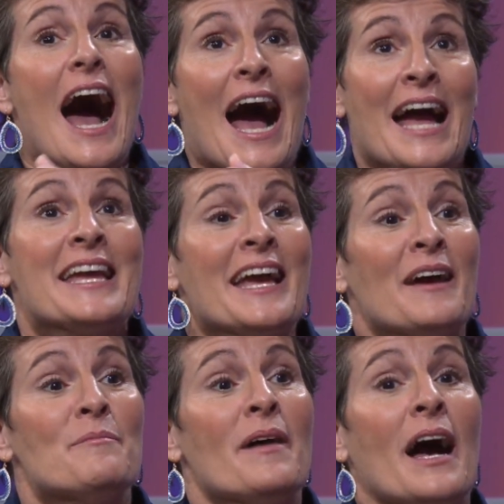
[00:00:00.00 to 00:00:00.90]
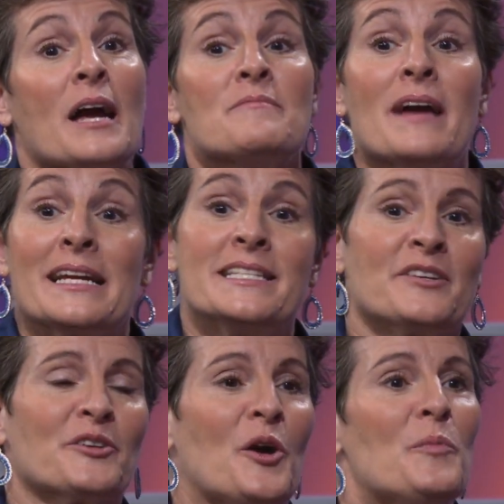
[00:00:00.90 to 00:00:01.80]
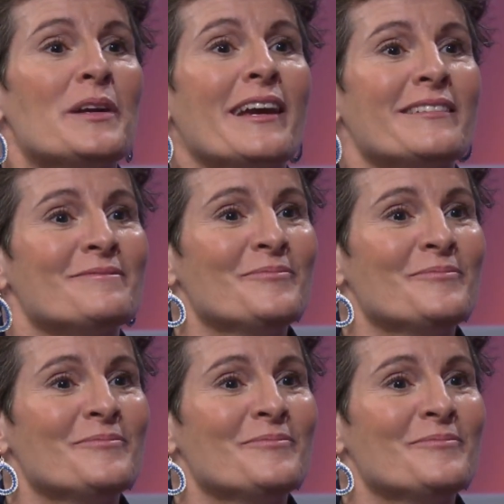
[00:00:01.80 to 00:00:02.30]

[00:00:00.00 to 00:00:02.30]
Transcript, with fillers: I am I, I dare to hope again.